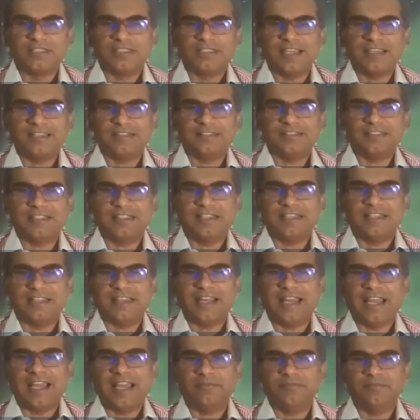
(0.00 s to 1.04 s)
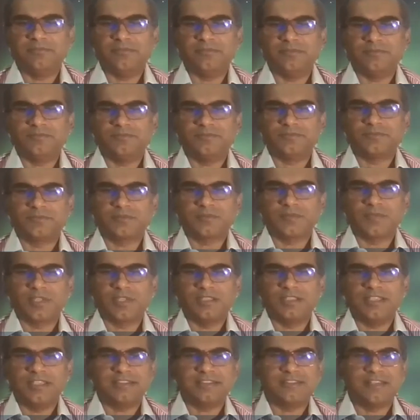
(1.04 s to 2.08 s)
that is the crime
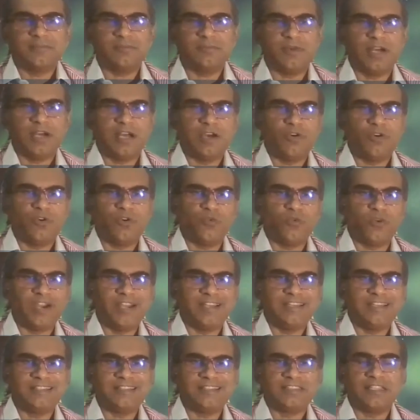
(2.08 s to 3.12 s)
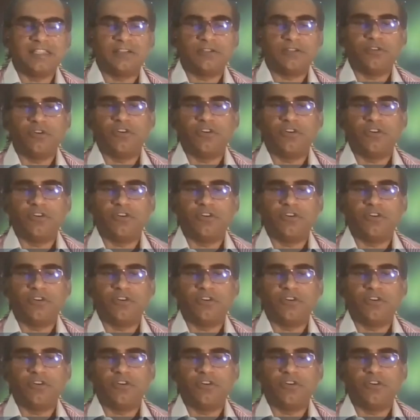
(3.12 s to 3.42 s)
that somehow violate the